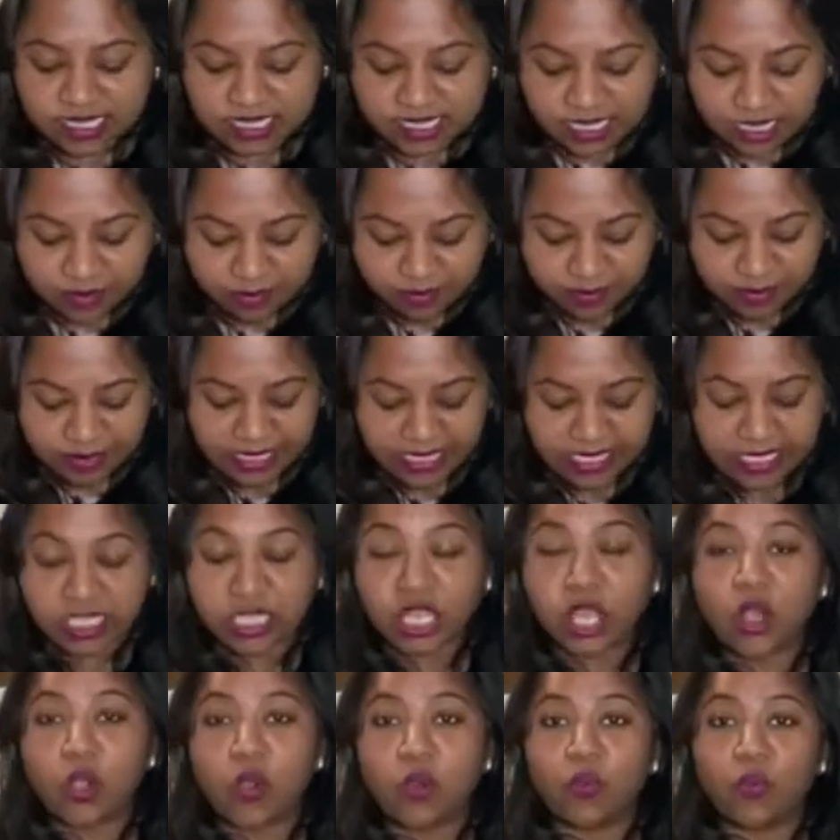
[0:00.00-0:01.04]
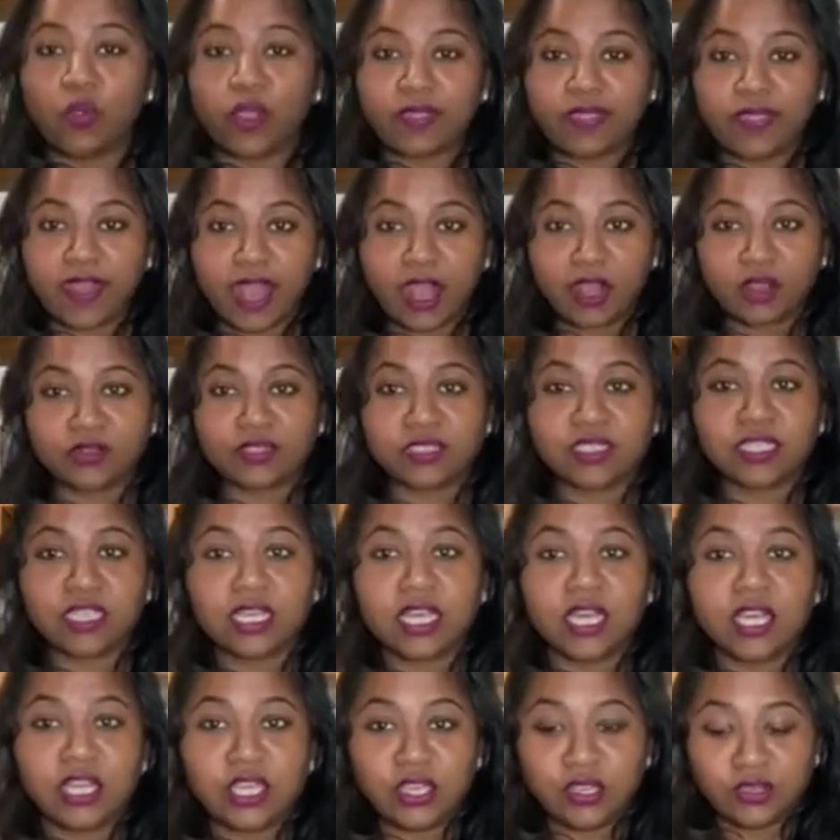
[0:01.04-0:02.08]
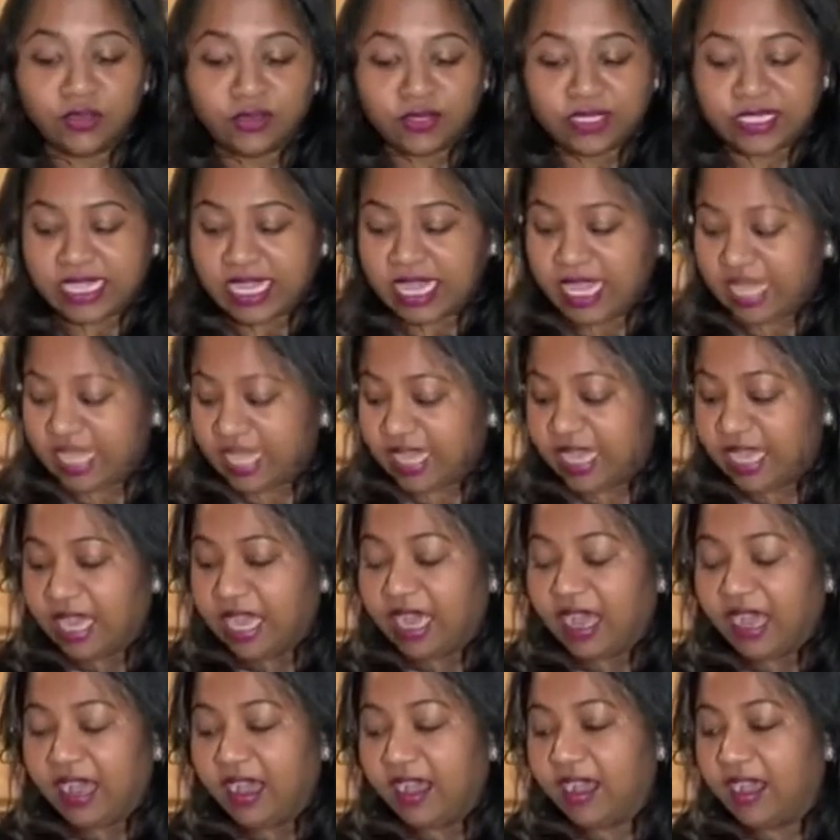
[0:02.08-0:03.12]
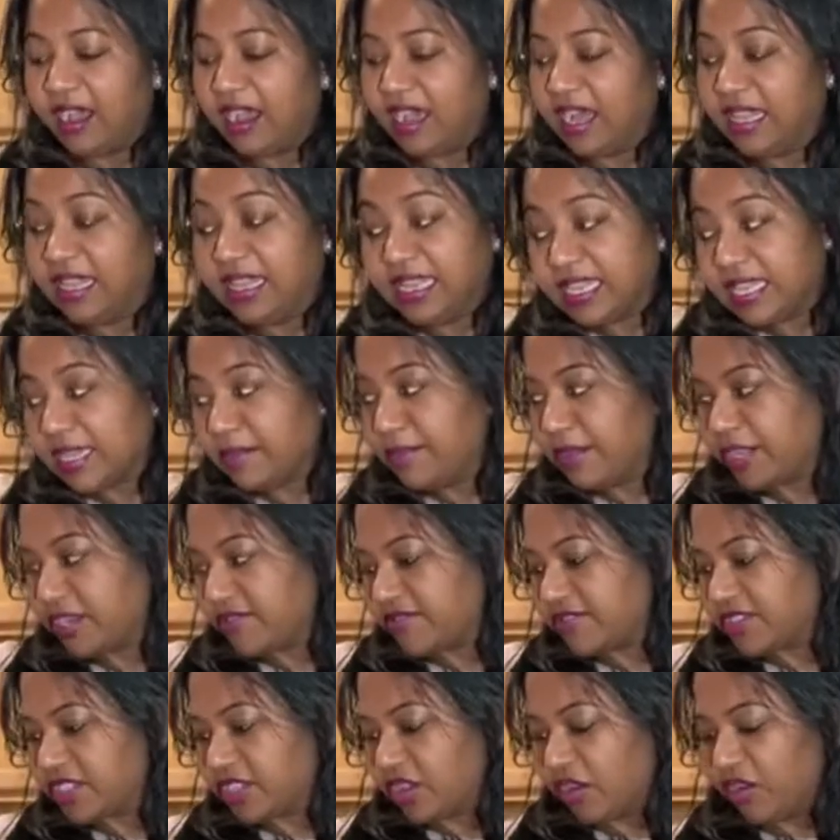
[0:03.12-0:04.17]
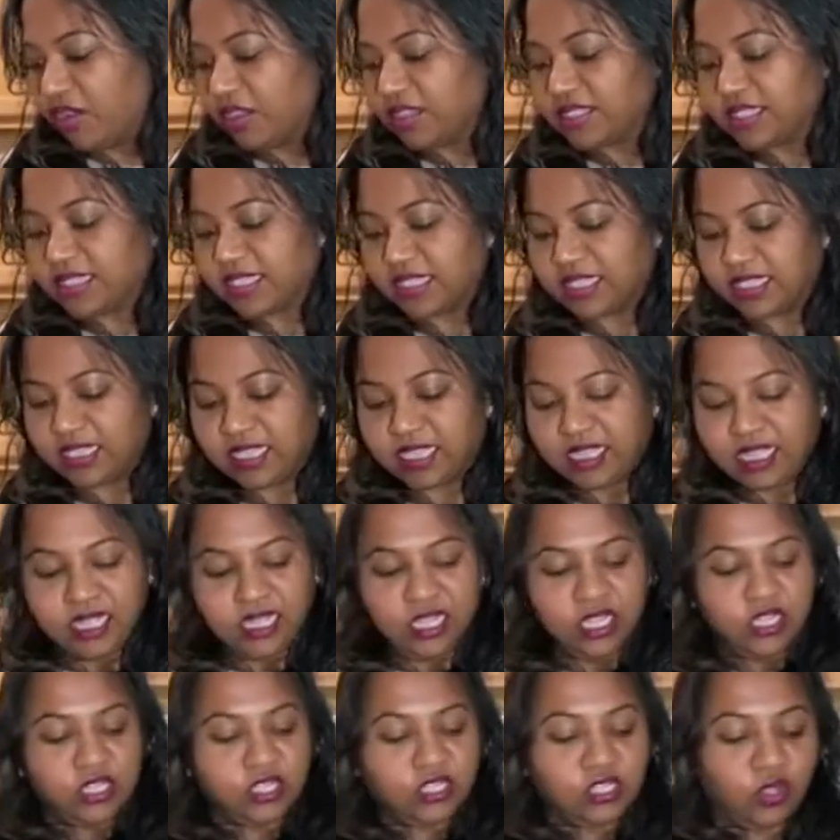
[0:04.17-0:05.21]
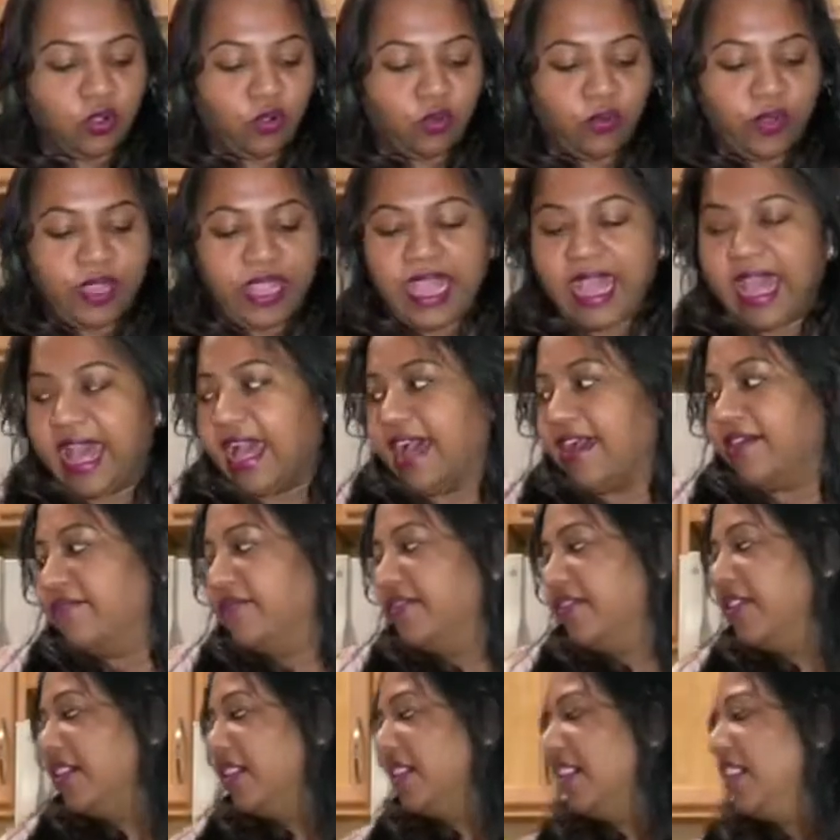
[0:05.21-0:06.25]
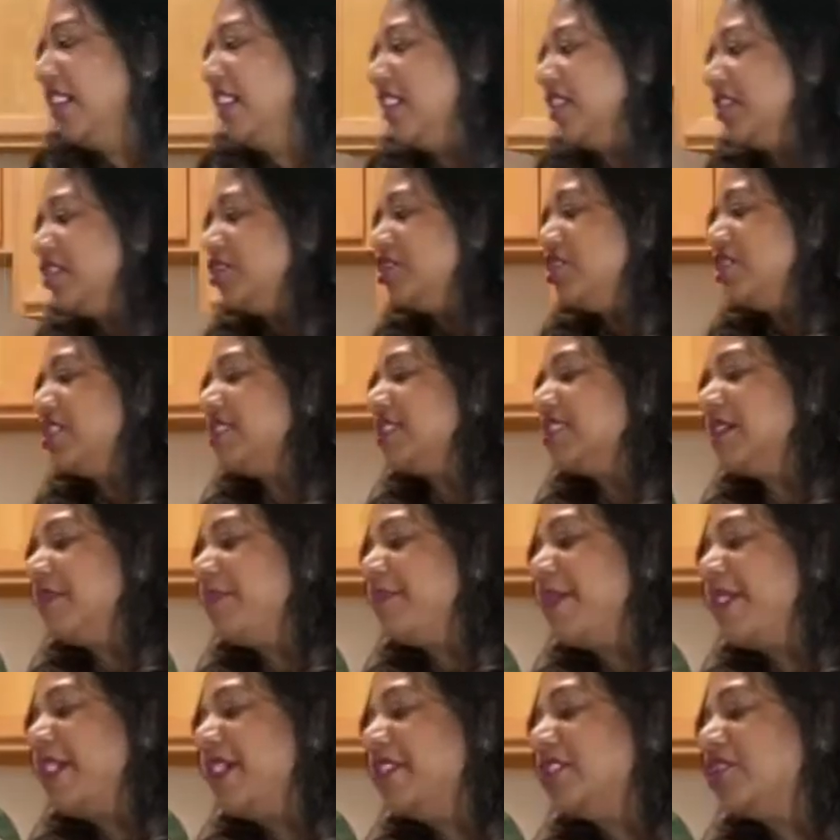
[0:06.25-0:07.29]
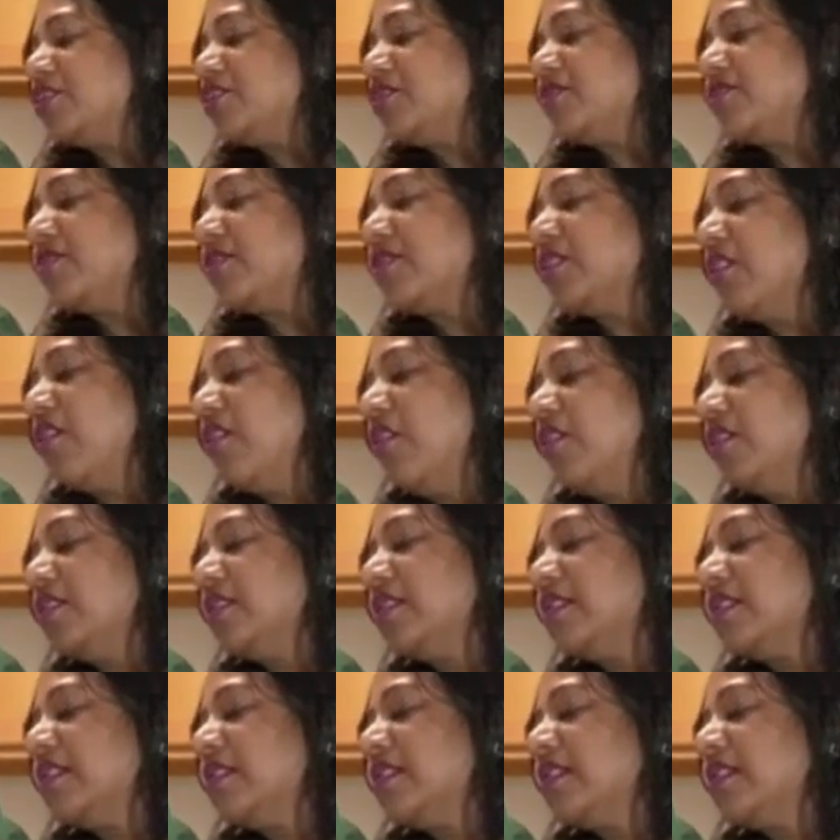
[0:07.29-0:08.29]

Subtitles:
complete without using a little bit of salt. So we have just a pinch of salt